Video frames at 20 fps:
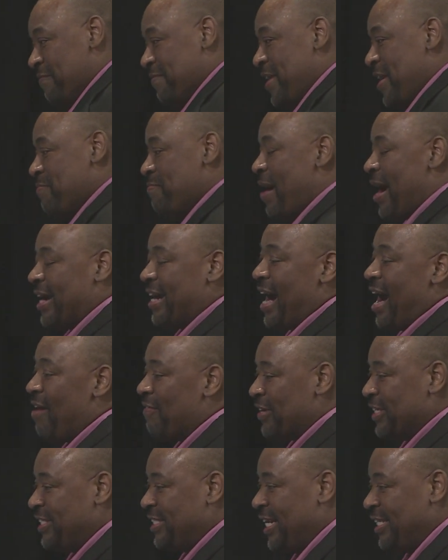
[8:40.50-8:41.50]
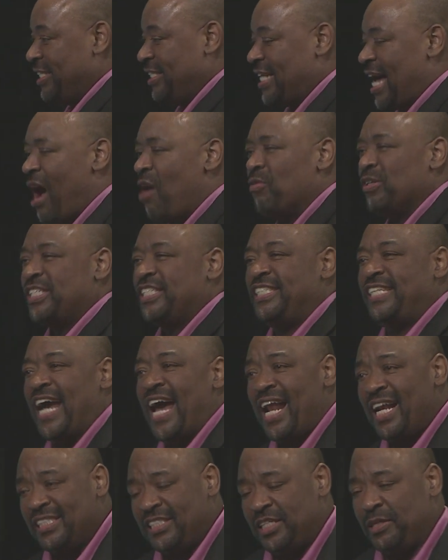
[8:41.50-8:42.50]
in my conversations, I was
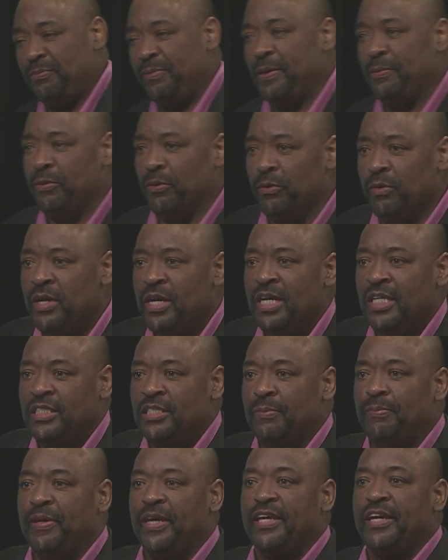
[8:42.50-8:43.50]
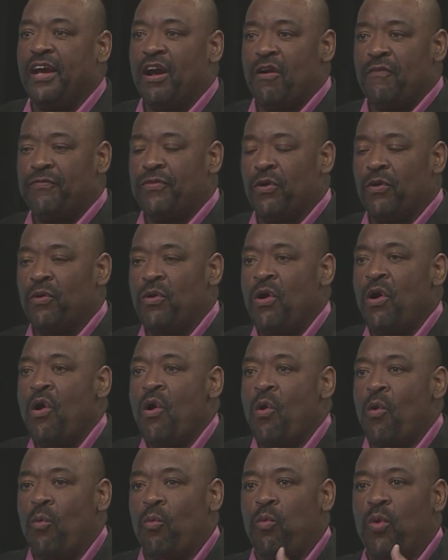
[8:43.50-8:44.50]
challenging people to be careful
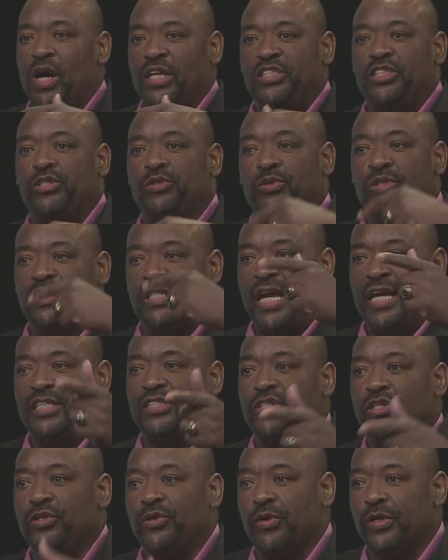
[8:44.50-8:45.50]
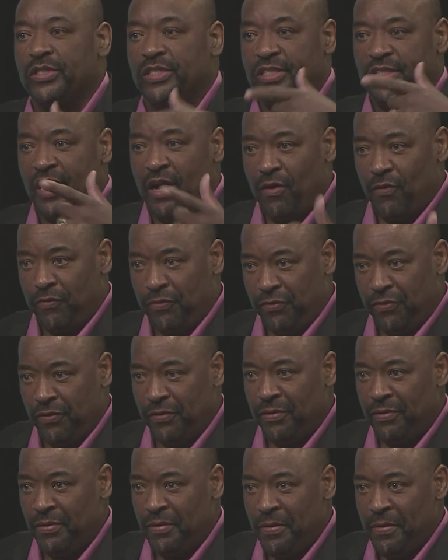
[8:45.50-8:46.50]
what you say to yourself.
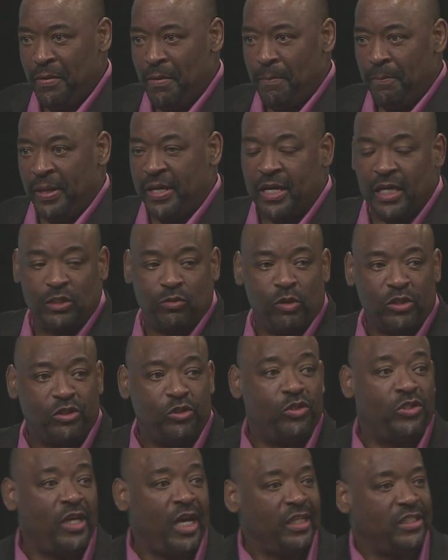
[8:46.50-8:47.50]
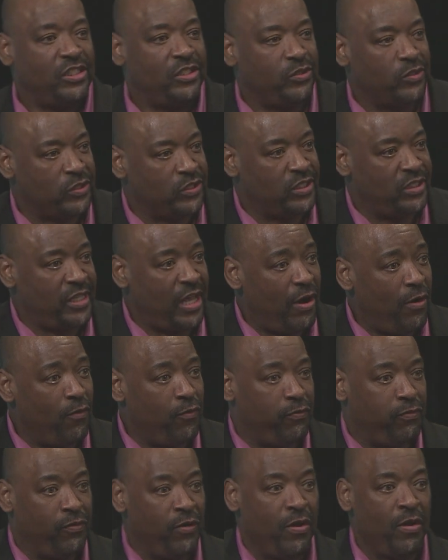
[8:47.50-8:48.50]
Because what you say to
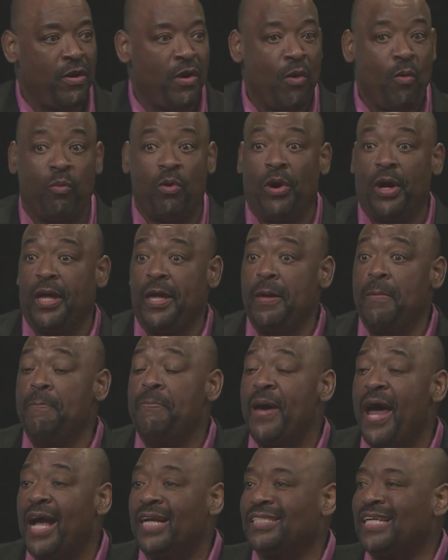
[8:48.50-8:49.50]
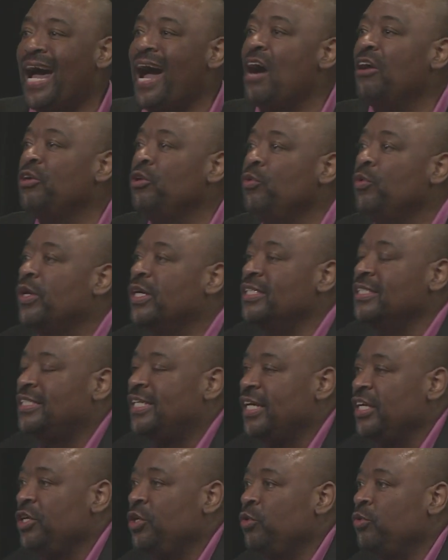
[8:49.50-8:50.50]
yourself will impact how you
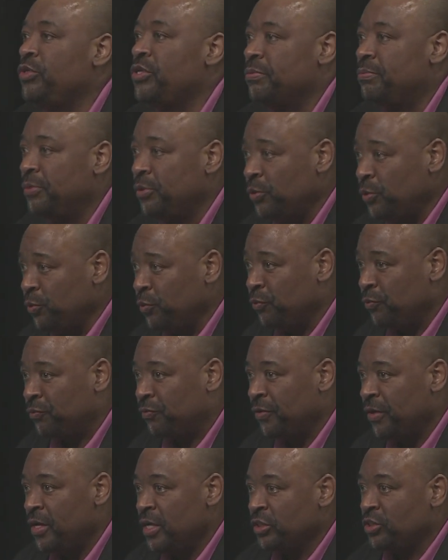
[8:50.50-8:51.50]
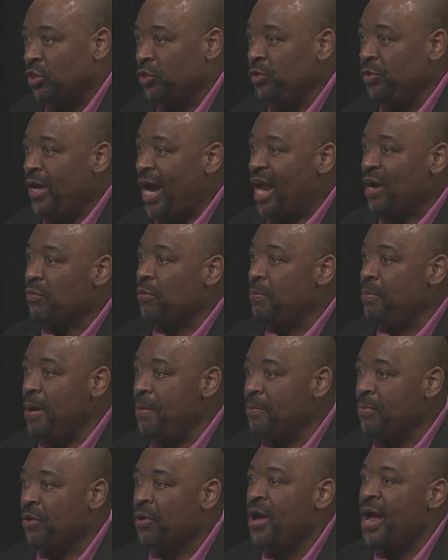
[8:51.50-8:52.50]
continue to move. So you got to
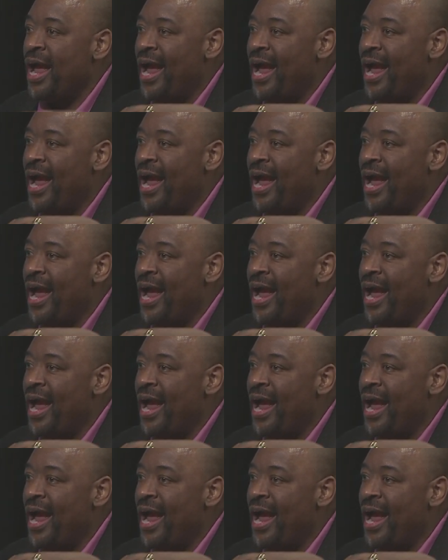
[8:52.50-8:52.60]
remember,